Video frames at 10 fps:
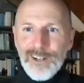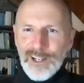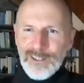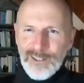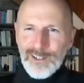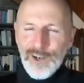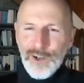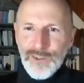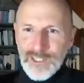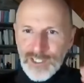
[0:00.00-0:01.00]
Like, you
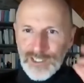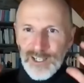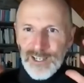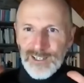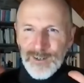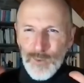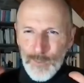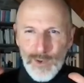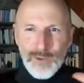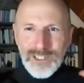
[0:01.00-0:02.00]
know, this is like
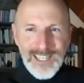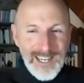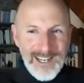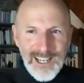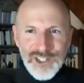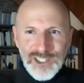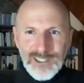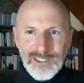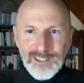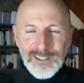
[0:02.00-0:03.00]
when we were
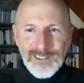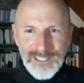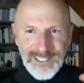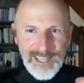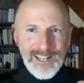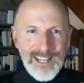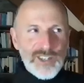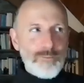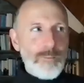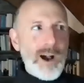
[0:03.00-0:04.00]
teenagers, the
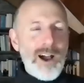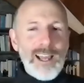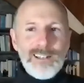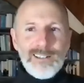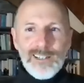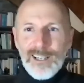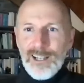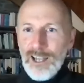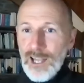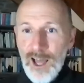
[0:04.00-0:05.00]
teenage mind
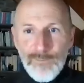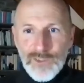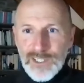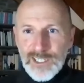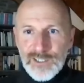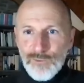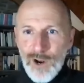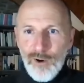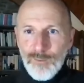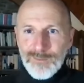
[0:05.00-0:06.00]
loves this
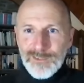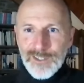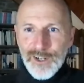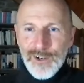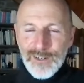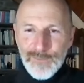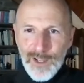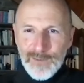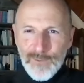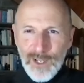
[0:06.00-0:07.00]
realm, you know, and
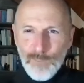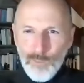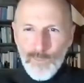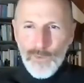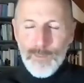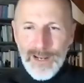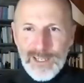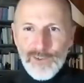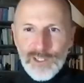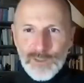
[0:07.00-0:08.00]
and and for
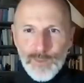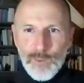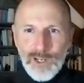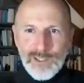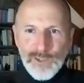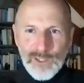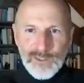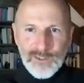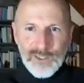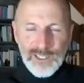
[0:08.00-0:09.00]
many of us, when we went into
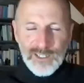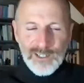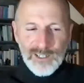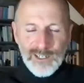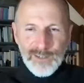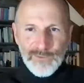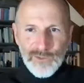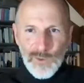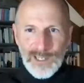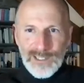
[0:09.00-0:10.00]
our, our kind of
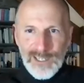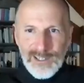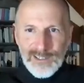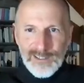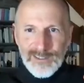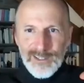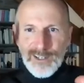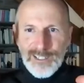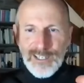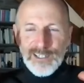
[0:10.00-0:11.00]
twenties and
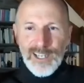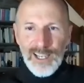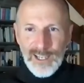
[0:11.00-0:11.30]
thirties,